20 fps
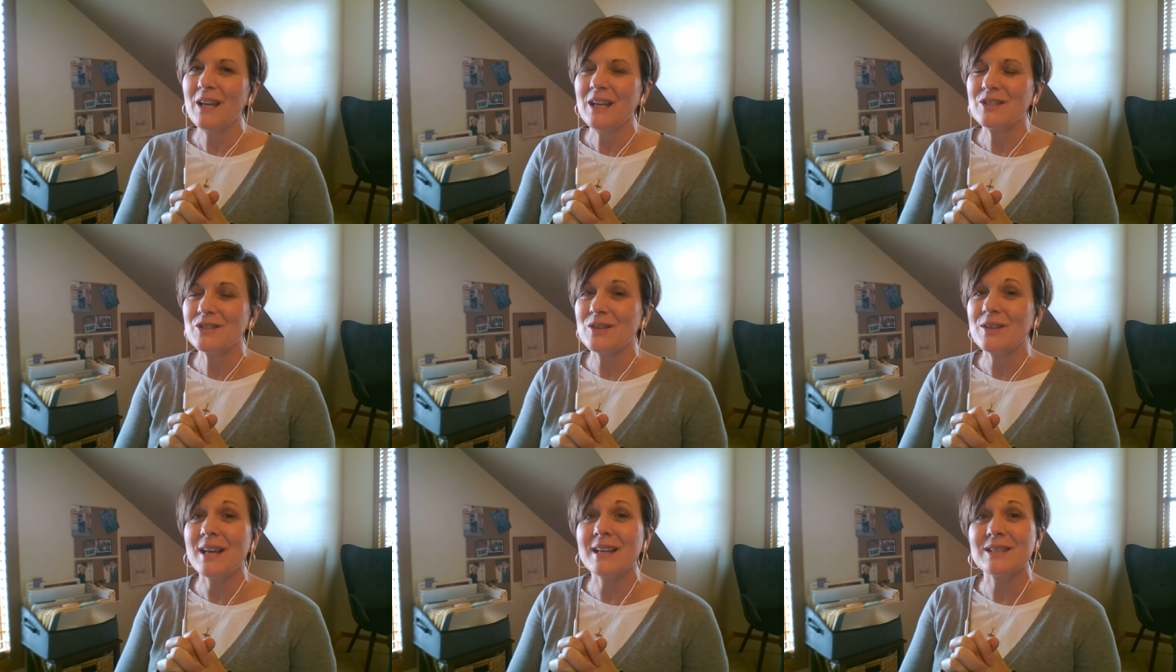
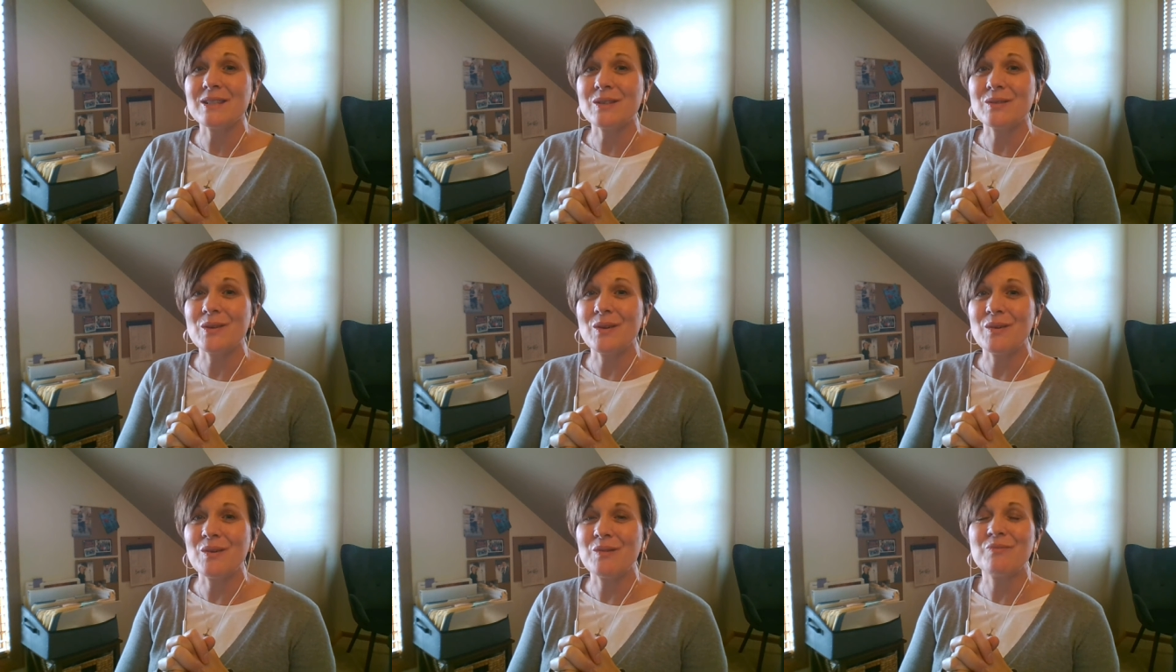So that's
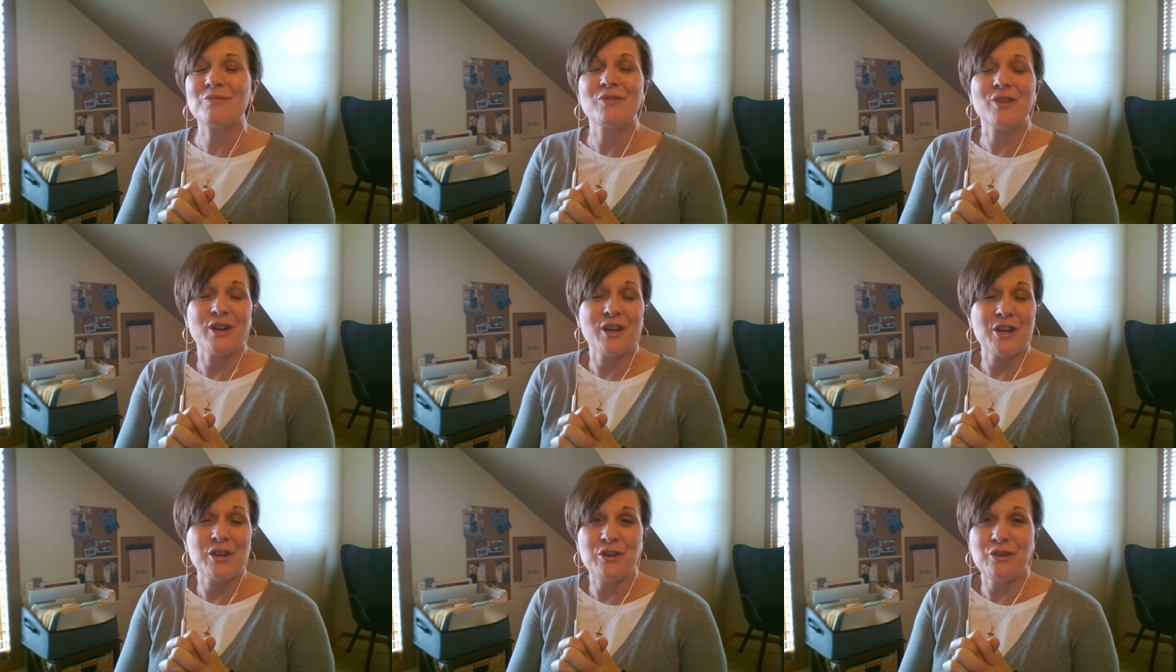
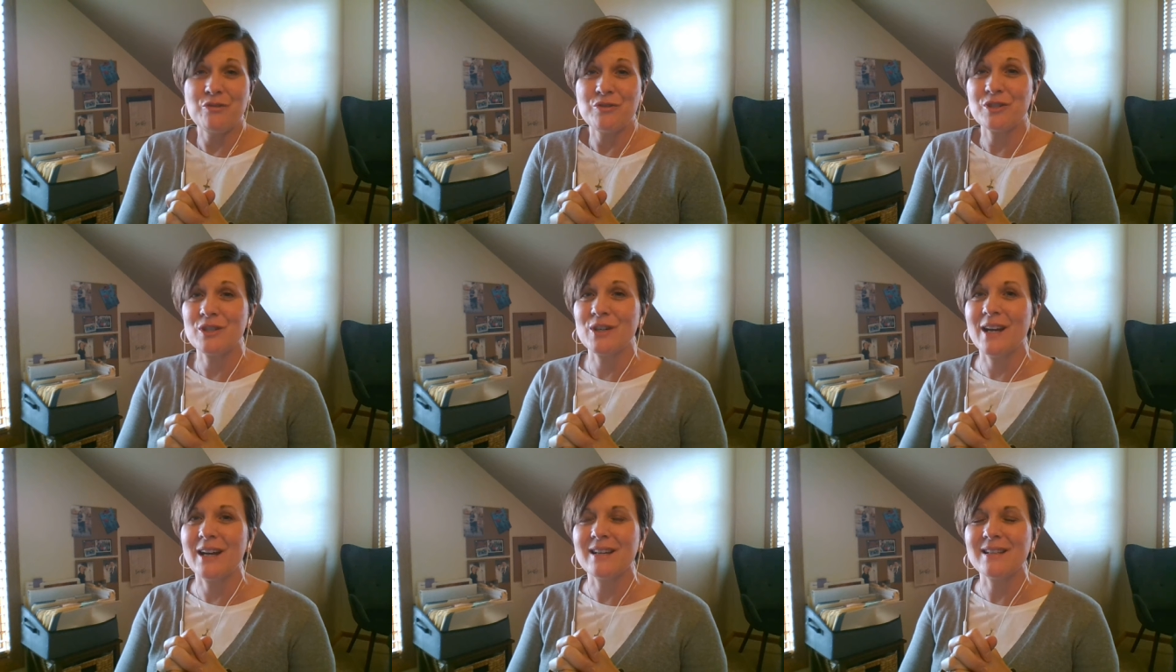very new
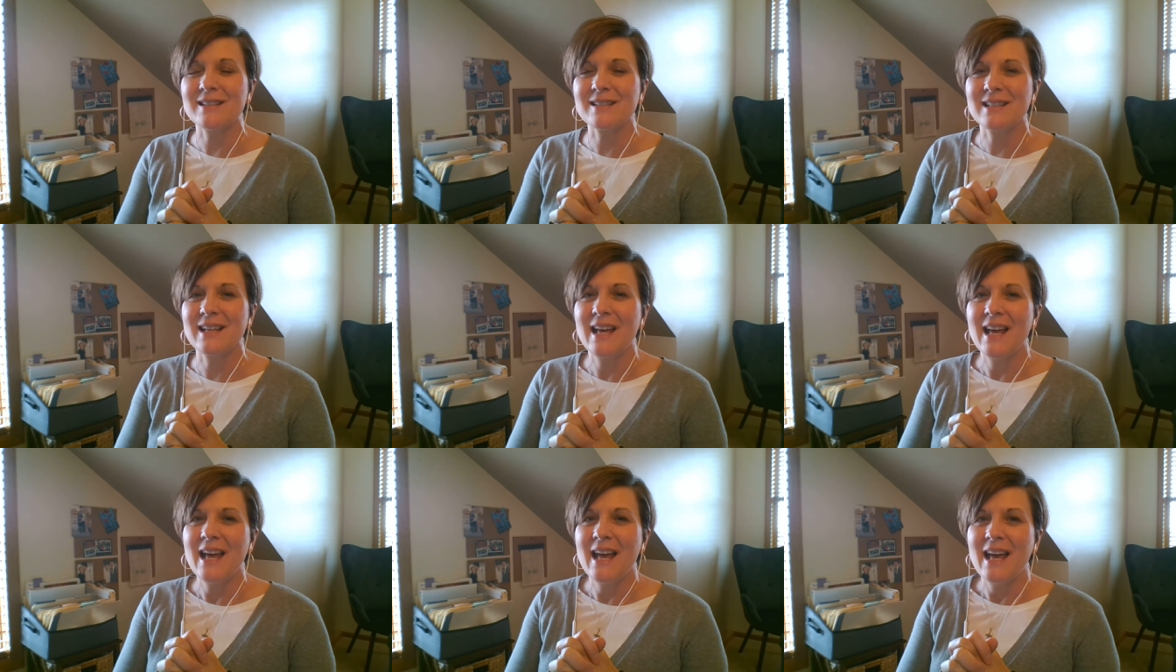to us,